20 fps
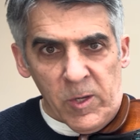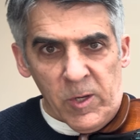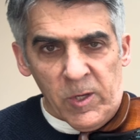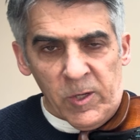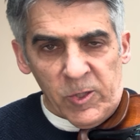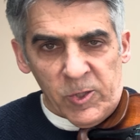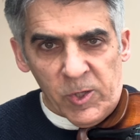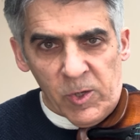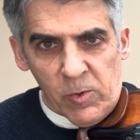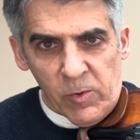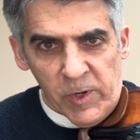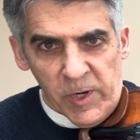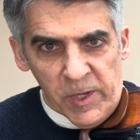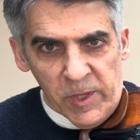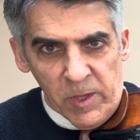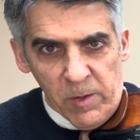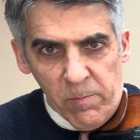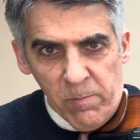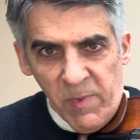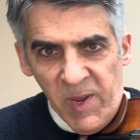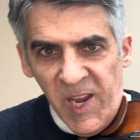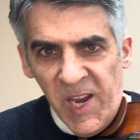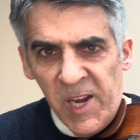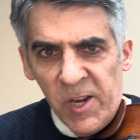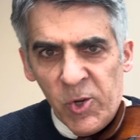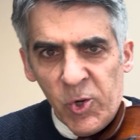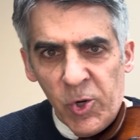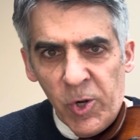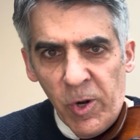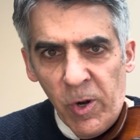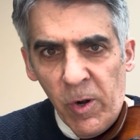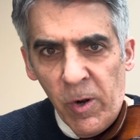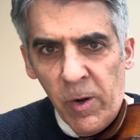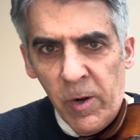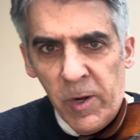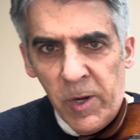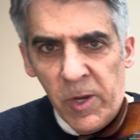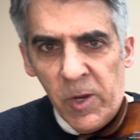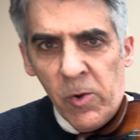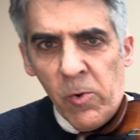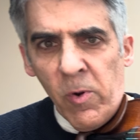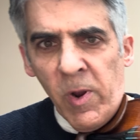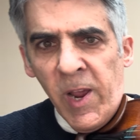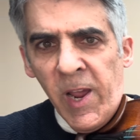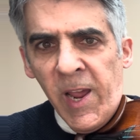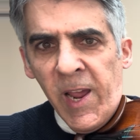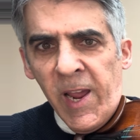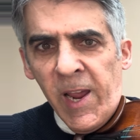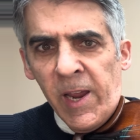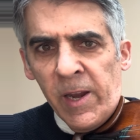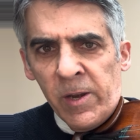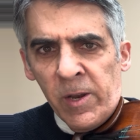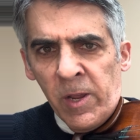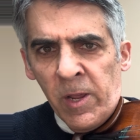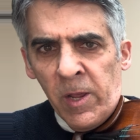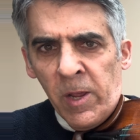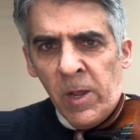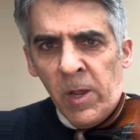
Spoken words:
So in the major, you had